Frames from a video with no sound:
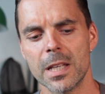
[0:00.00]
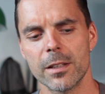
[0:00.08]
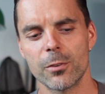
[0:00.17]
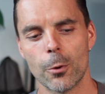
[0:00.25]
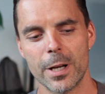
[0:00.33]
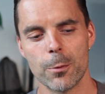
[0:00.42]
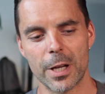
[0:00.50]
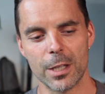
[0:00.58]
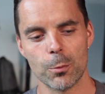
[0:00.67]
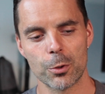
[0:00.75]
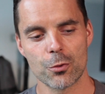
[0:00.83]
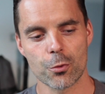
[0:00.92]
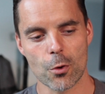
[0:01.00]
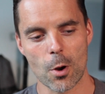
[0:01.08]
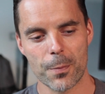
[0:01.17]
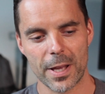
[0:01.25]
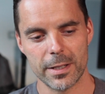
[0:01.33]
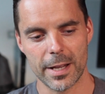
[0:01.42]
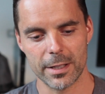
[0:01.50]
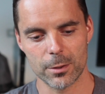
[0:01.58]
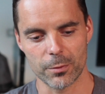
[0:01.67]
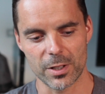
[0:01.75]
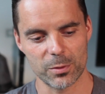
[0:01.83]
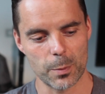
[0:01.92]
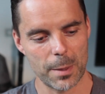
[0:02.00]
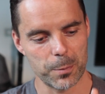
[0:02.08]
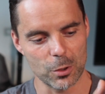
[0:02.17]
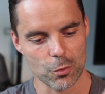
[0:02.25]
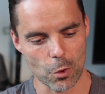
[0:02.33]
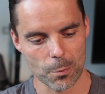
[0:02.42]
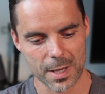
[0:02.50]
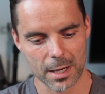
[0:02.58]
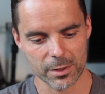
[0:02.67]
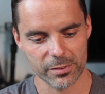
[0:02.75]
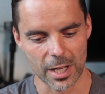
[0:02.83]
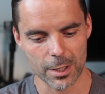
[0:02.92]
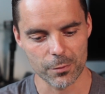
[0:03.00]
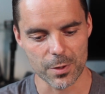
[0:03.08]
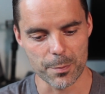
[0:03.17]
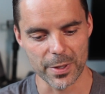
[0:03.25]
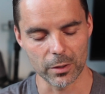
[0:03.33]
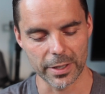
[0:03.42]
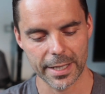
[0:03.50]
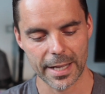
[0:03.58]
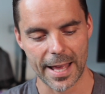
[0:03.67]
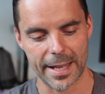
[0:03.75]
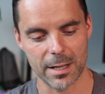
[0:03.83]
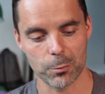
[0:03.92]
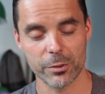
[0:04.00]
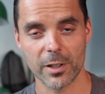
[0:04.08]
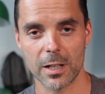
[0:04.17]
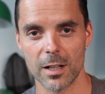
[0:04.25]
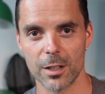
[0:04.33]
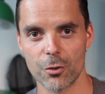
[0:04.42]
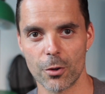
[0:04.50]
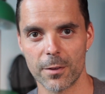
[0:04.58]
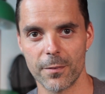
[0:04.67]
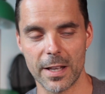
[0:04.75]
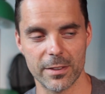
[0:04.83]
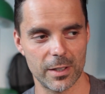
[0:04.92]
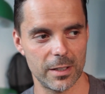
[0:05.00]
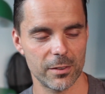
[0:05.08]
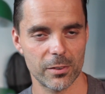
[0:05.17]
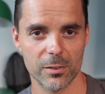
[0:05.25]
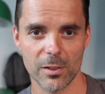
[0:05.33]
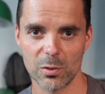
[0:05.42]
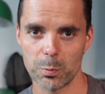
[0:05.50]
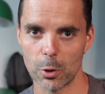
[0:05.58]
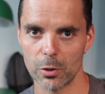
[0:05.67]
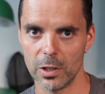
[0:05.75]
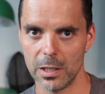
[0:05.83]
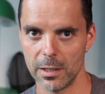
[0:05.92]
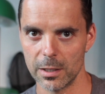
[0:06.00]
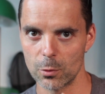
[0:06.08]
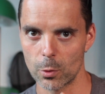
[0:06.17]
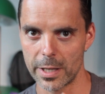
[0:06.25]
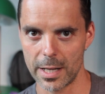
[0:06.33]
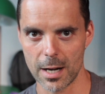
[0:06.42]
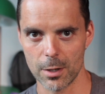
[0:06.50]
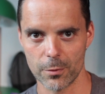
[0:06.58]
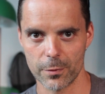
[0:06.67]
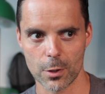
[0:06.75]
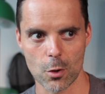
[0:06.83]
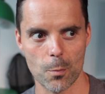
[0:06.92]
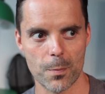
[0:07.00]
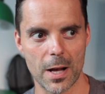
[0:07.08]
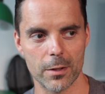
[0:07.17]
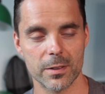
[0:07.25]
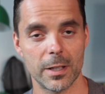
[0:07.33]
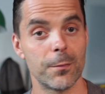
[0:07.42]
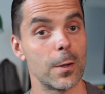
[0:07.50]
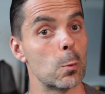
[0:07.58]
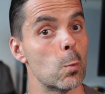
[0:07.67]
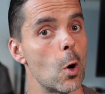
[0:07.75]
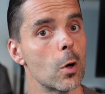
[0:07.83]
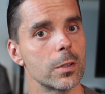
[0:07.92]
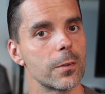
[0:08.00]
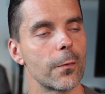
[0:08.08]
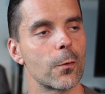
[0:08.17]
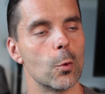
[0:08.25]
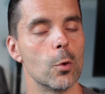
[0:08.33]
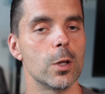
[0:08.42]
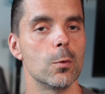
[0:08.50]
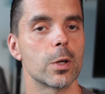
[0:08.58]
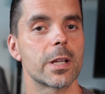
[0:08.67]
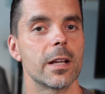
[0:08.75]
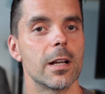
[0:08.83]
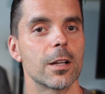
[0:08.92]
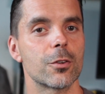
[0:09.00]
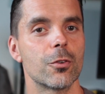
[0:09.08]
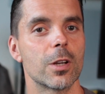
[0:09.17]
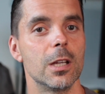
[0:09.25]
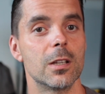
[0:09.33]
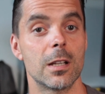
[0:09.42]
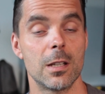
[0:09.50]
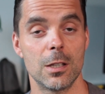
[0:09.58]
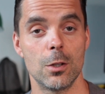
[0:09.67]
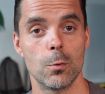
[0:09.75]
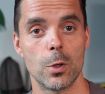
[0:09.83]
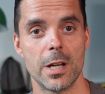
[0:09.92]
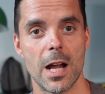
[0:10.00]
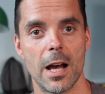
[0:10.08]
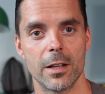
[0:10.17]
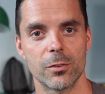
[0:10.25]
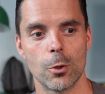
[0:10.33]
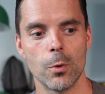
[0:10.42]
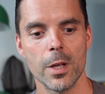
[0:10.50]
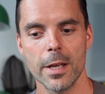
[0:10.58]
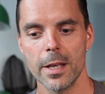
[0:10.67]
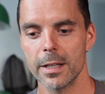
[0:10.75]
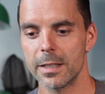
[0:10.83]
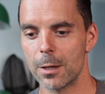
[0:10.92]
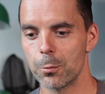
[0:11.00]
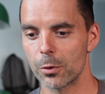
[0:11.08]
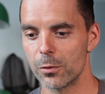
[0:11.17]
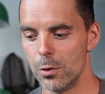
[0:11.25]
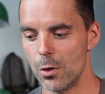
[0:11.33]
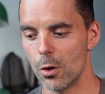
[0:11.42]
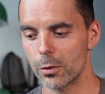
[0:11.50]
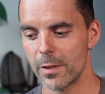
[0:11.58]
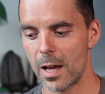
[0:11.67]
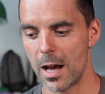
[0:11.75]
So anyway, you would drop at the end of this map. You drop down the side of the building, and there was an electric fence, and this is the spot you needed to get out of the compound. If you walked through, you would get electrocuted and you would die. So that was not